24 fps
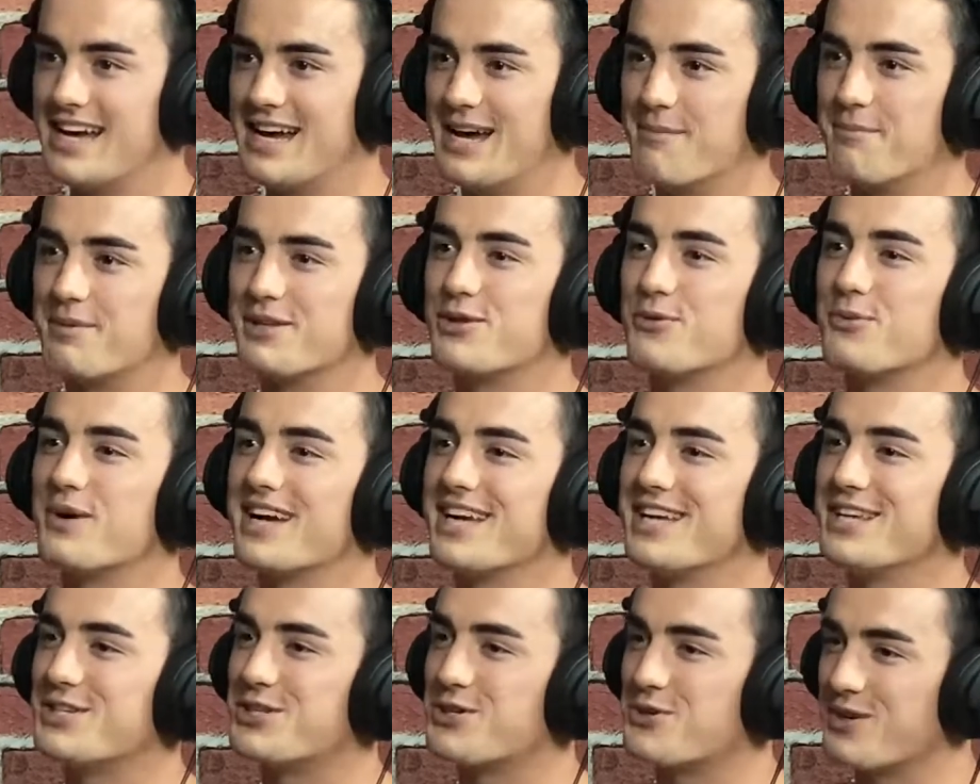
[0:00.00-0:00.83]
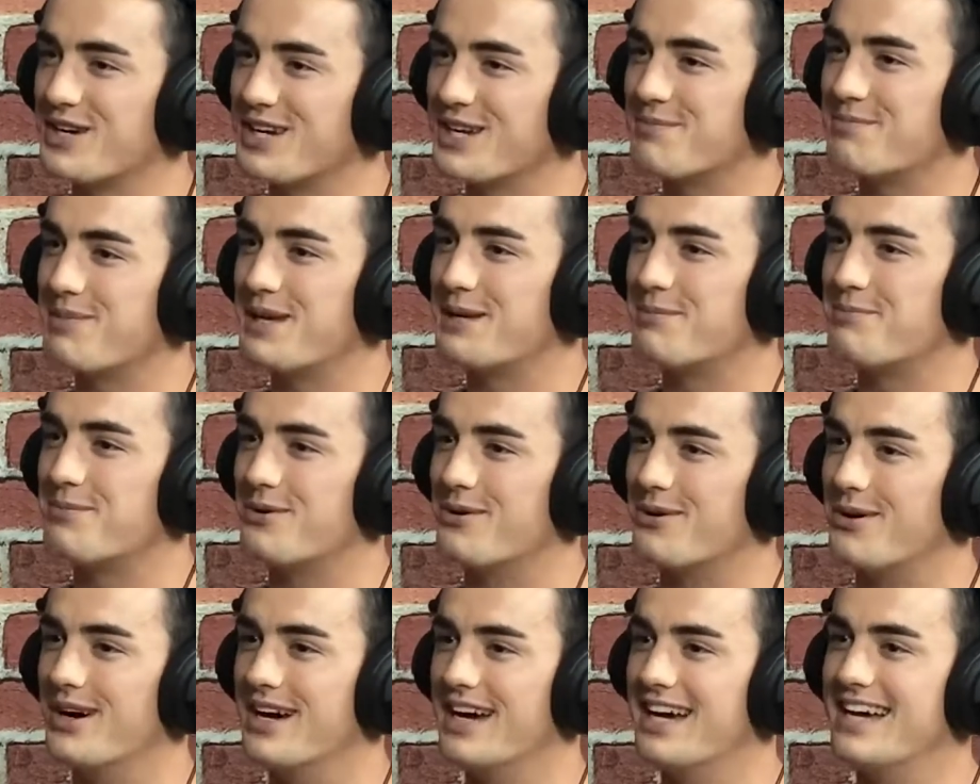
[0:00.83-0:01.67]
But the way he treated
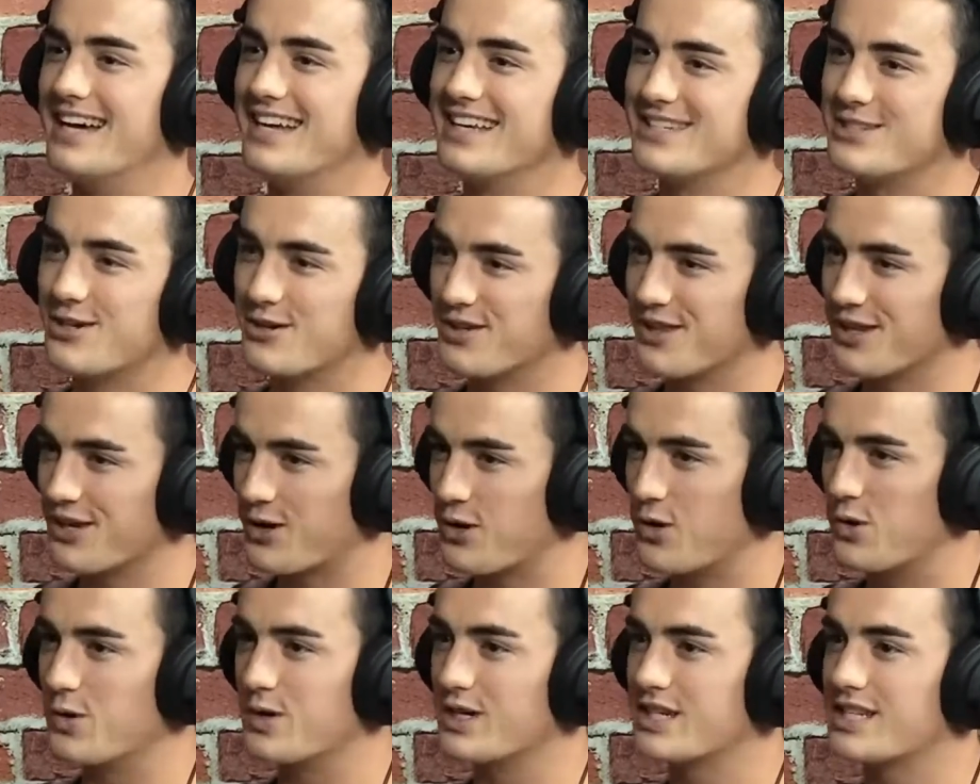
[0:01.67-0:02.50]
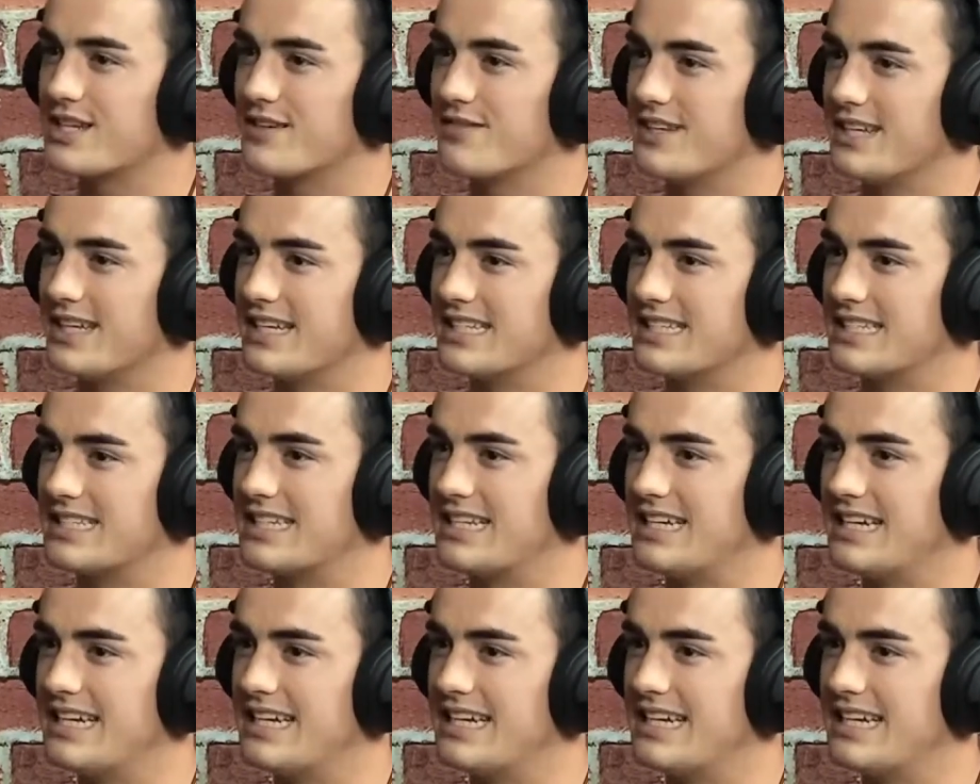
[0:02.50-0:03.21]
people during the course of his